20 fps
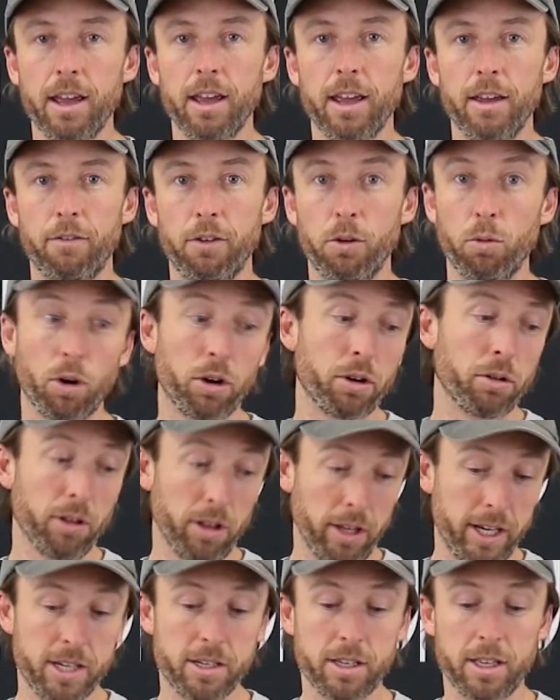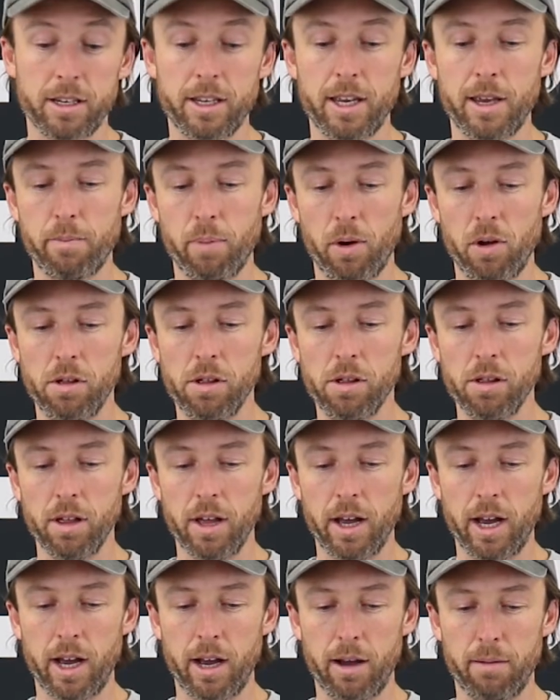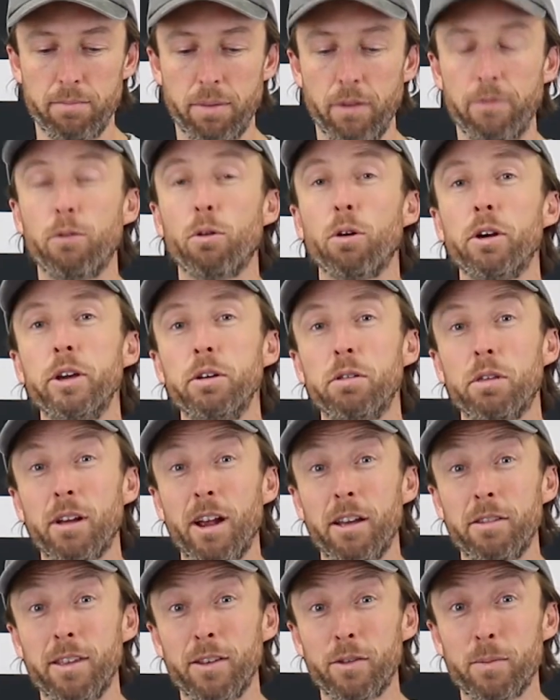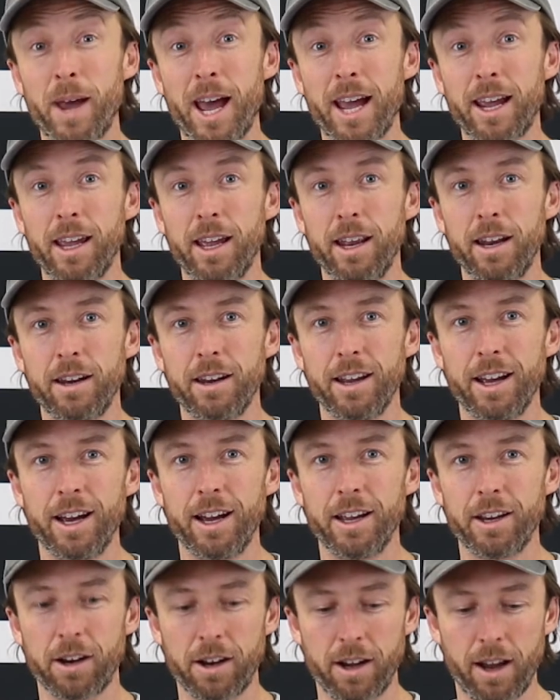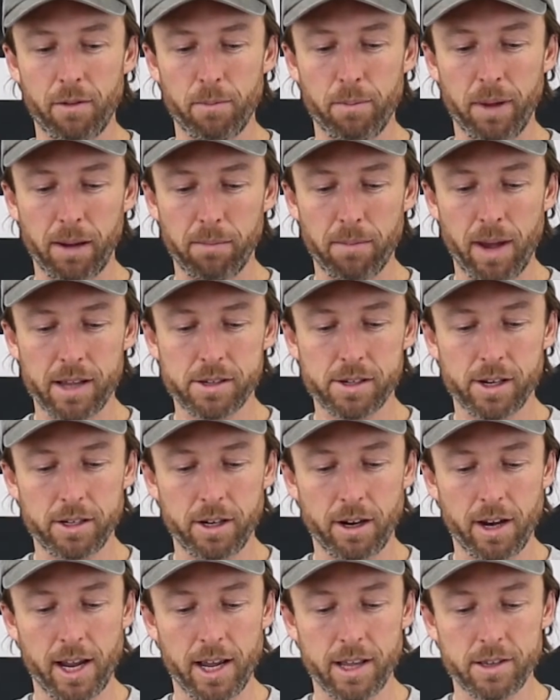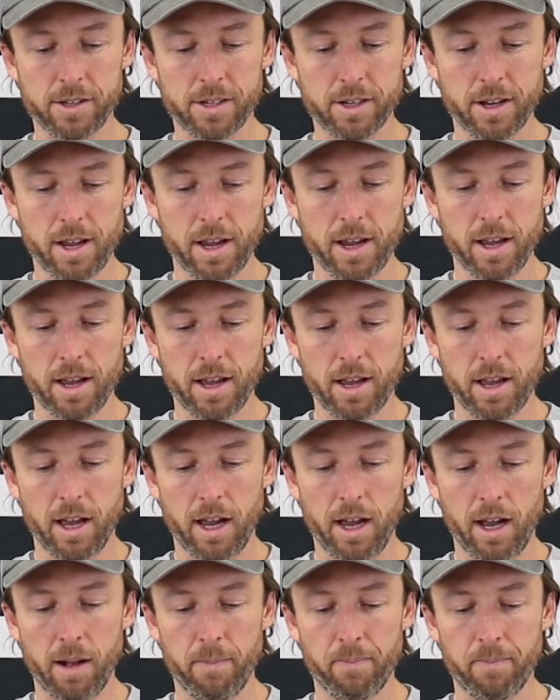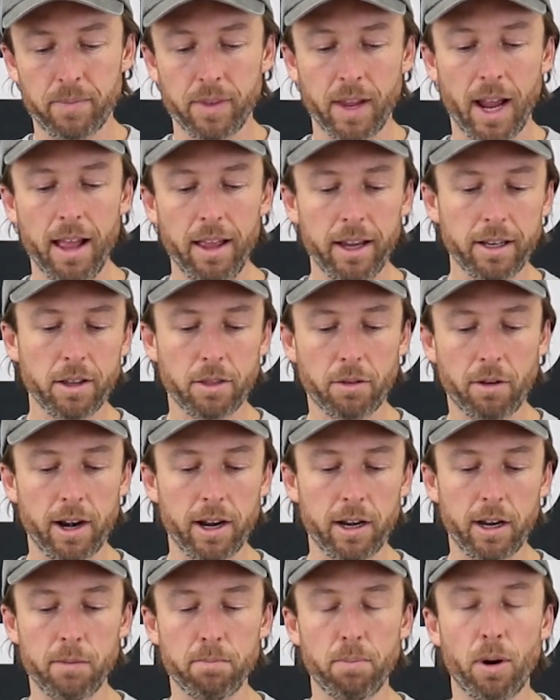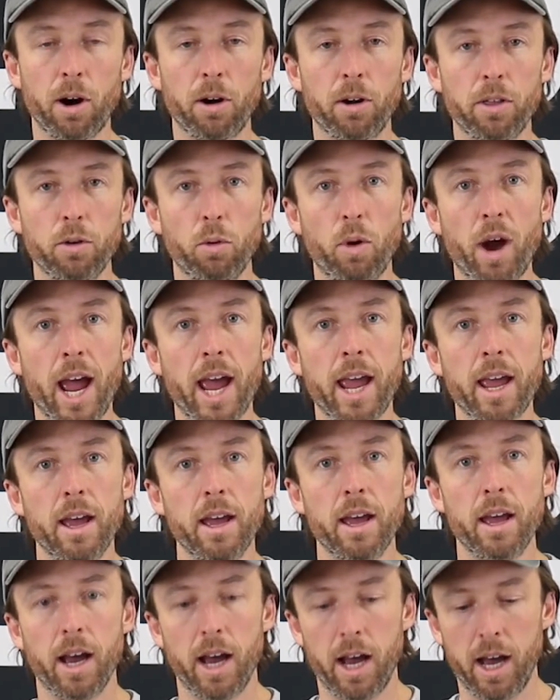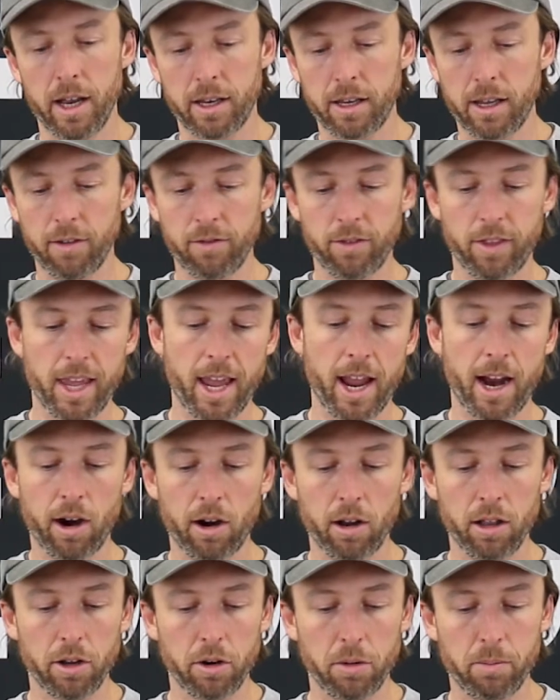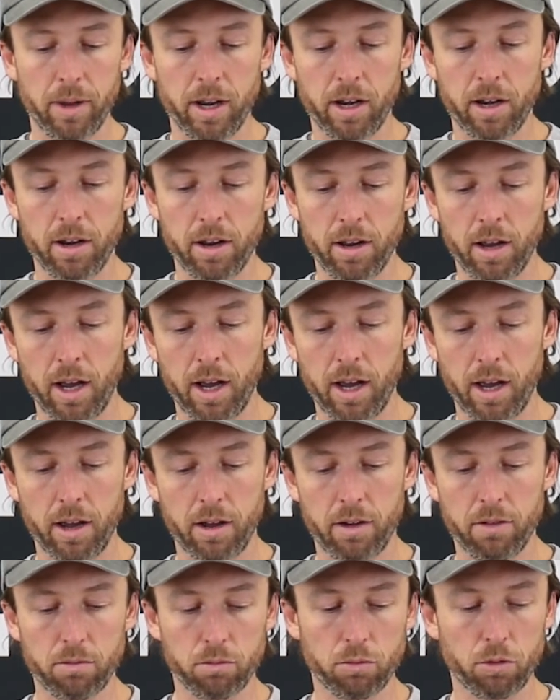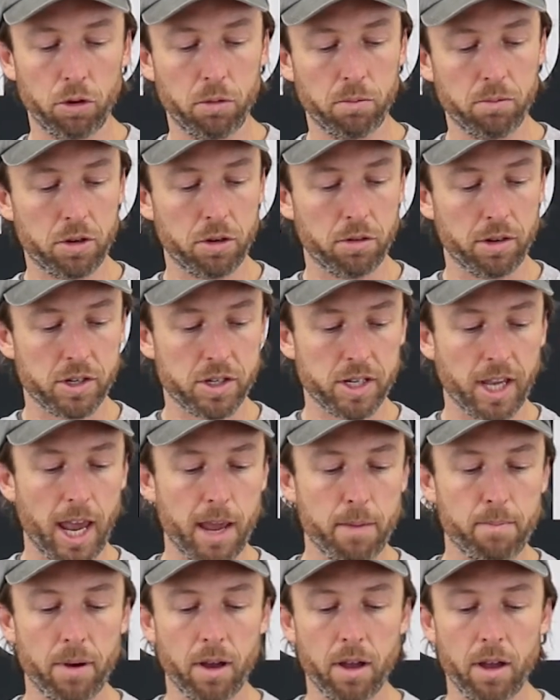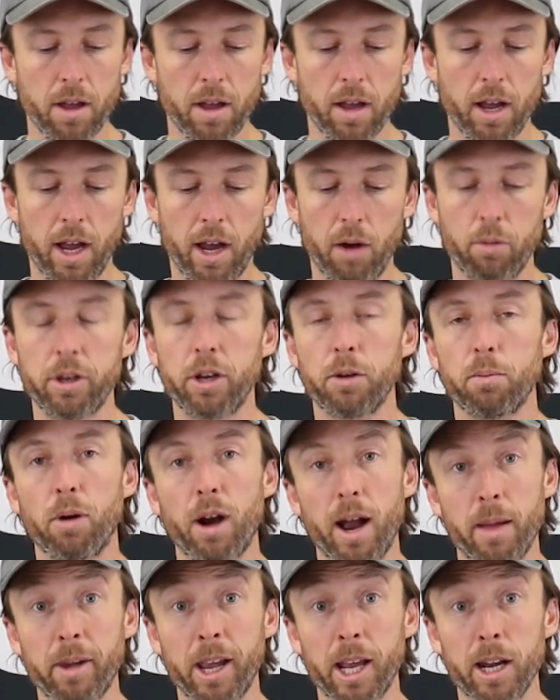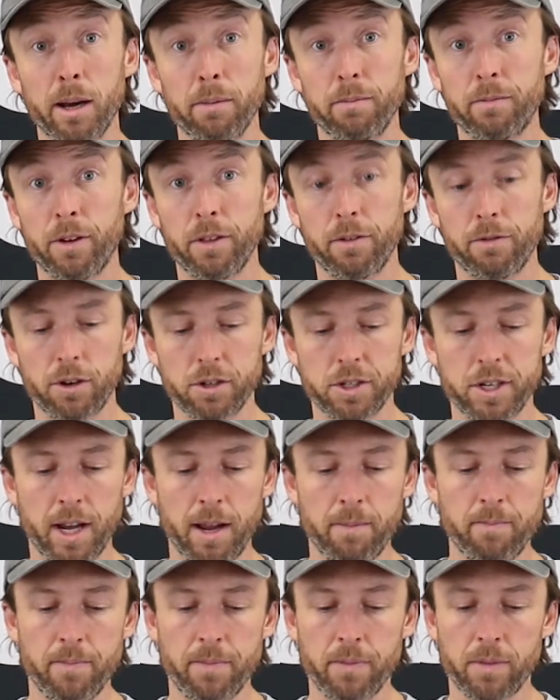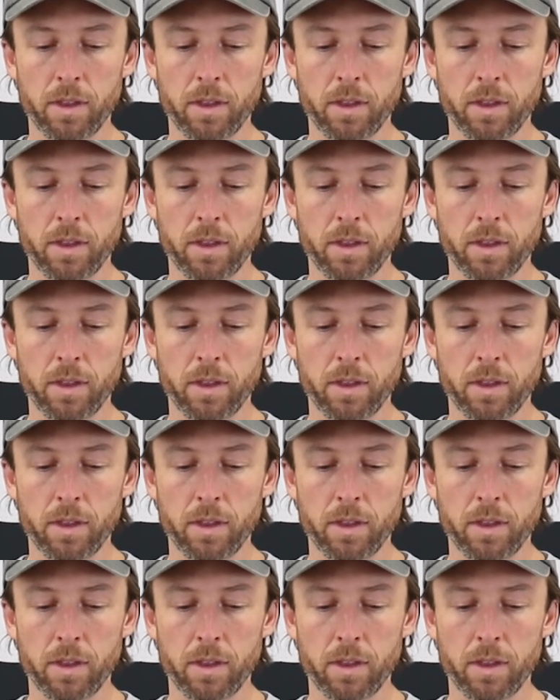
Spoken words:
If you were to release the T-pull before you thread this back in, you're gonna have a big mess on your hands. I like to thread it in part of the way. It gives the air a little bit room to escape when you're priming it up for the first time.